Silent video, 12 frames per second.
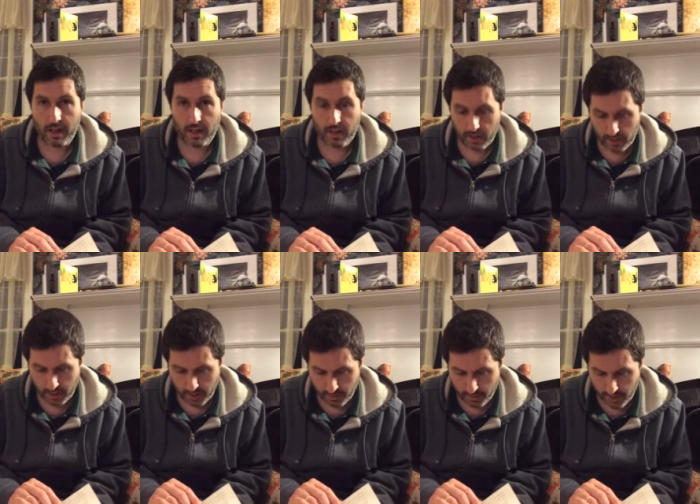She
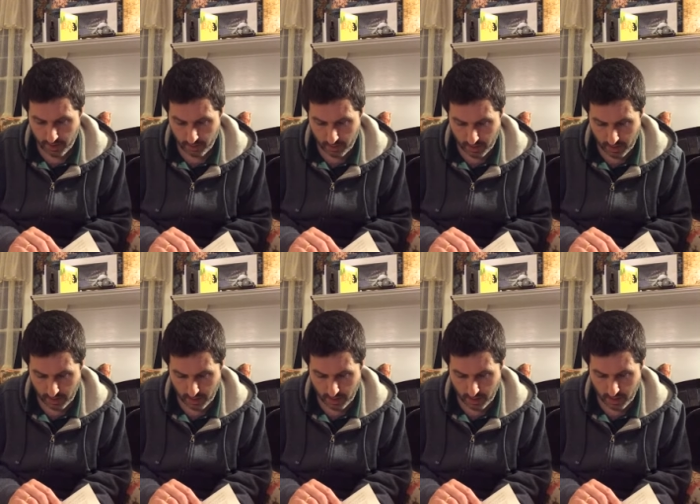looked confused,
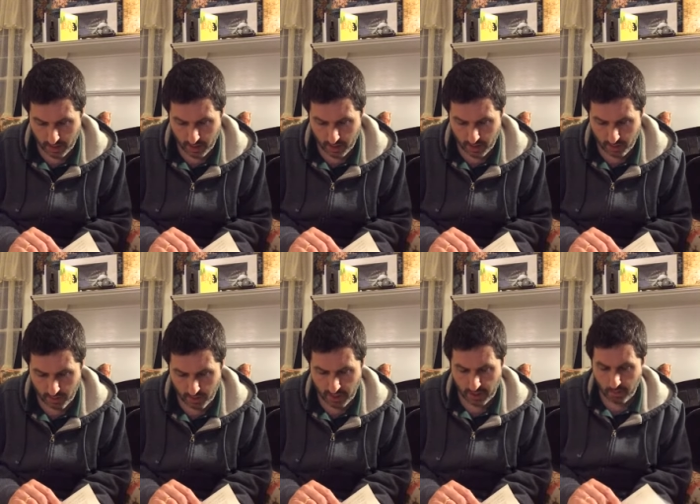
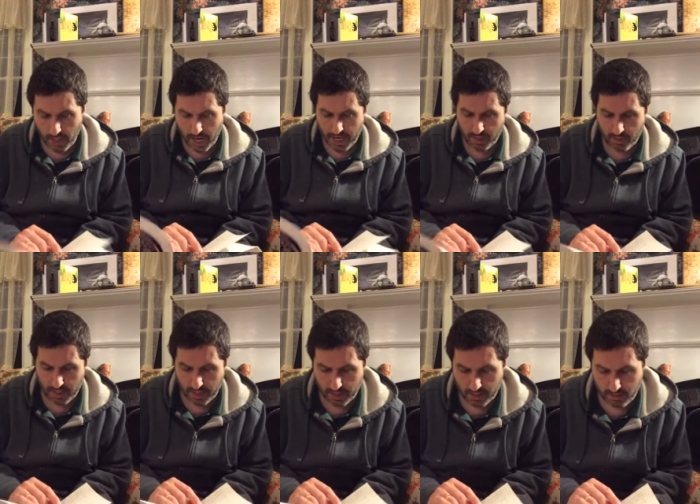but she obliged
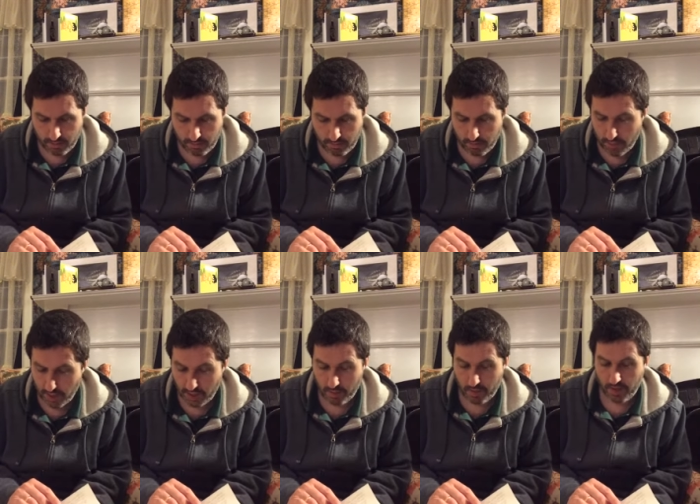because
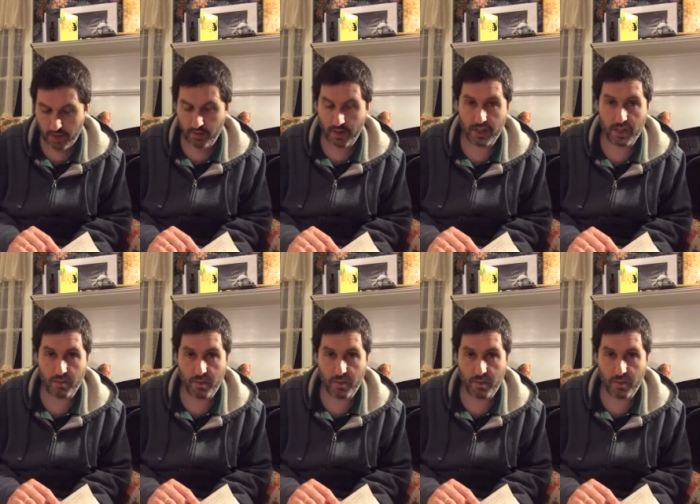customer service is